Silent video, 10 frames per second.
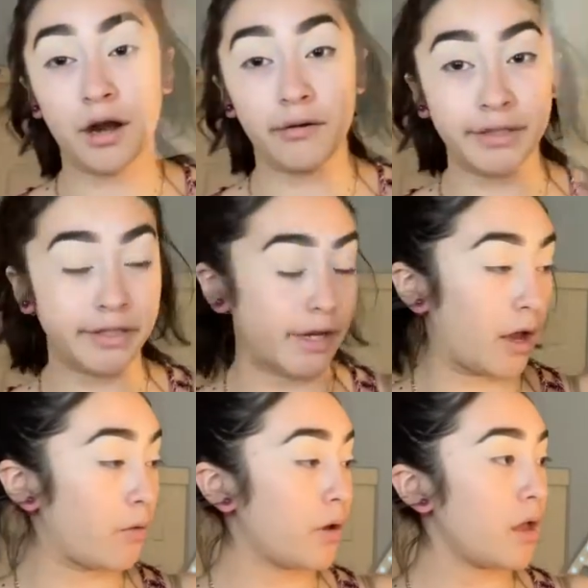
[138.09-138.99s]
I already took it
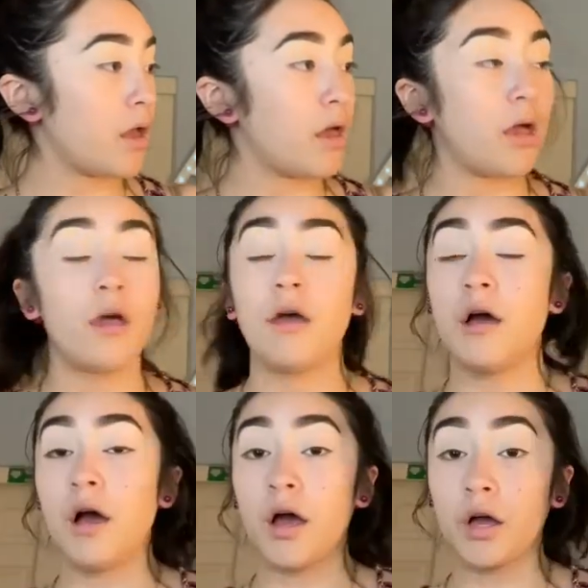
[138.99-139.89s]
out.
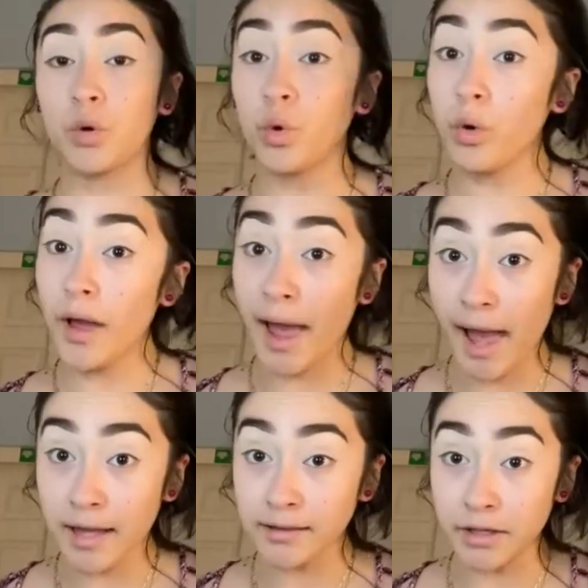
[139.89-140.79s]
A cool
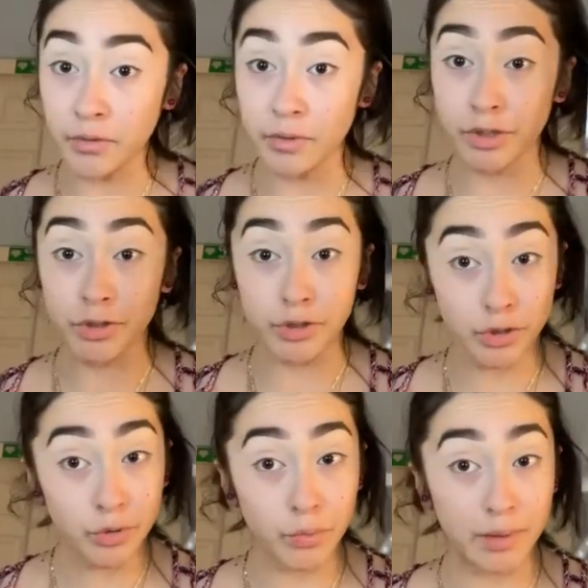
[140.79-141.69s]
hack that you can
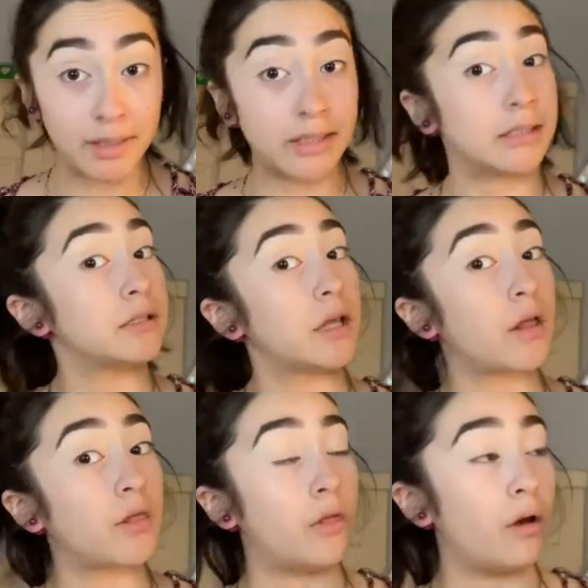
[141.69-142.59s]
do with this
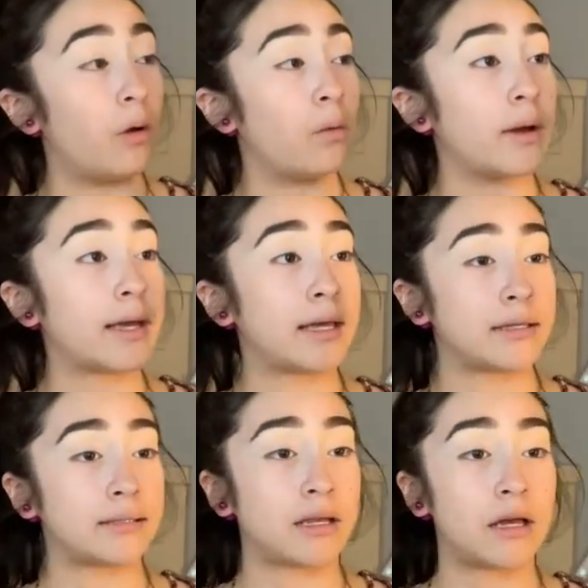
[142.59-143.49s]
though
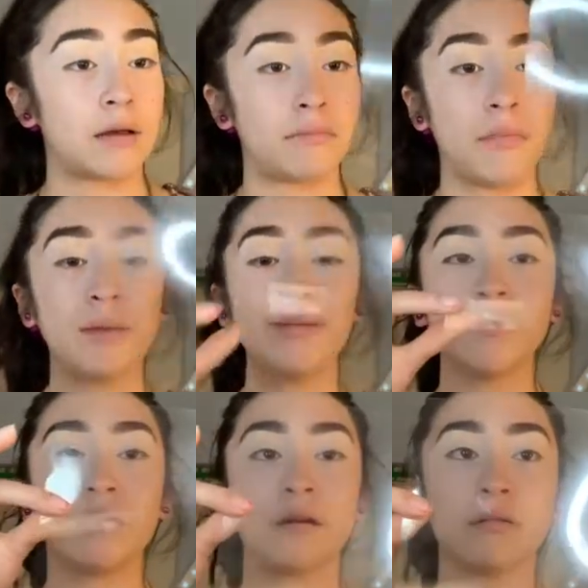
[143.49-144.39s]
is maybe
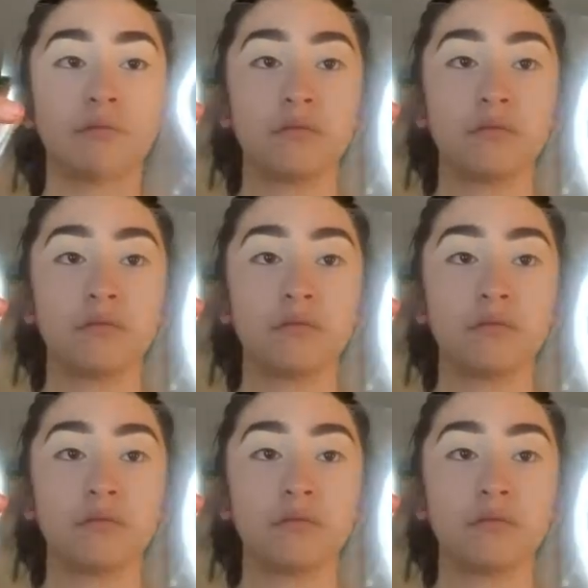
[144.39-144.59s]
not